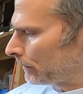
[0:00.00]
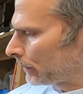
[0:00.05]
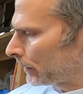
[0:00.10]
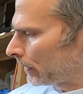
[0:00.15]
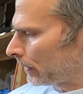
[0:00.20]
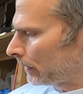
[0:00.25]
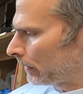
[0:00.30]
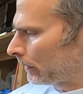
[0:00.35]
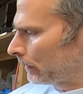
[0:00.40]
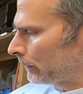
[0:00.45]

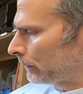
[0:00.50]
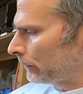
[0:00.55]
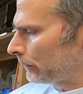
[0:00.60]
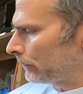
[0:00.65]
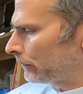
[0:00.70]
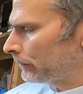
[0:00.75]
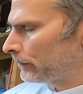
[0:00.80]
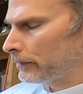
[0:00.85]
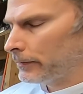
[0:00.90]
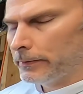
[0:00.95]
kind of
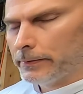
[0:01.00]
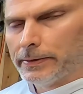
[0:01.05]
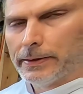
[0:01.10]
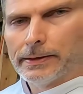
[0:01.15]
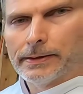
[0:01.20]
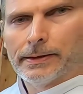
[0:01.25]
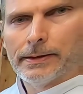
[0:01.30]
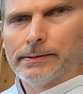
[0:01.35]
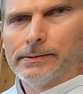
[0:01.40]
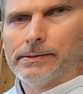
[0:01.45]
didn't
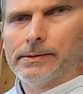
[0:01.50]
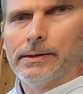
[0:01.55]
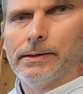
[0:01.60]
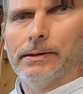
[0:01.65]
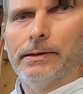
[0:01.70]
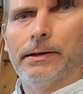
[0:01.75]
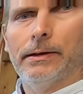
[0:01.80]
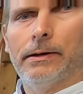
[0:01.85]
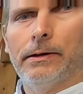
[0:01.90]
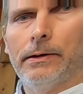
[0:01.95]
get
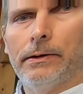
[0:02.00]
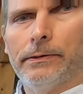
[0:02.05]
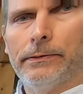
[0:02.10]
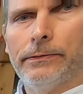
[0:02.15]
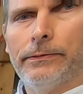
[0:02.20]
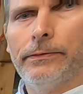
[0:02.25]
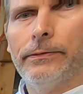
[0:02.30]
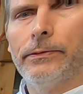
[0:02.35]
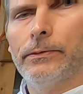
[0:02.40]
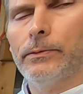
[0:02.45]
sanded
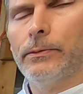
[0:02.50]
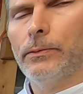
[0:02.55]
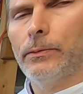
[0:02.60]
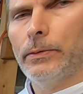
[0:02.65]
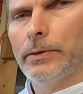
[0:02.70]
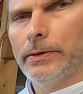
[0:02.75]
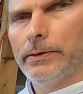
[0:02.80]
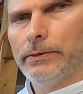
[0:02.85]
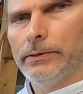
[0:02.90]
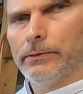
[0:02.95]
off
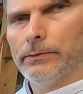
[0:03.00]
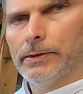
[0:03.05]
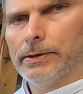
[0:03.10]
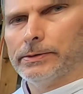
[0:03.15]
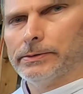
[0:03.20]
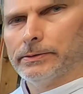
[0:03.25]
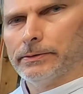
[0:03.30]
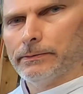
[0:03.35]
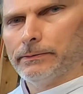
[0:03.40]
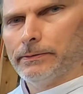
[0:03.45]
with the
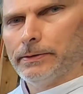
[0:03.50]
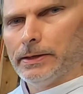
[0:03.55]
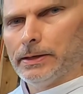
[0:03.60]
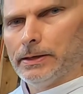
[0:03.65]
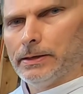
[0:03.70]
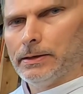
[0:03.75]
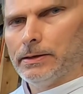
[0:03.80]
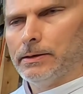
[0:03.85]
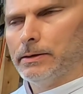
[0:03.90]
rest of the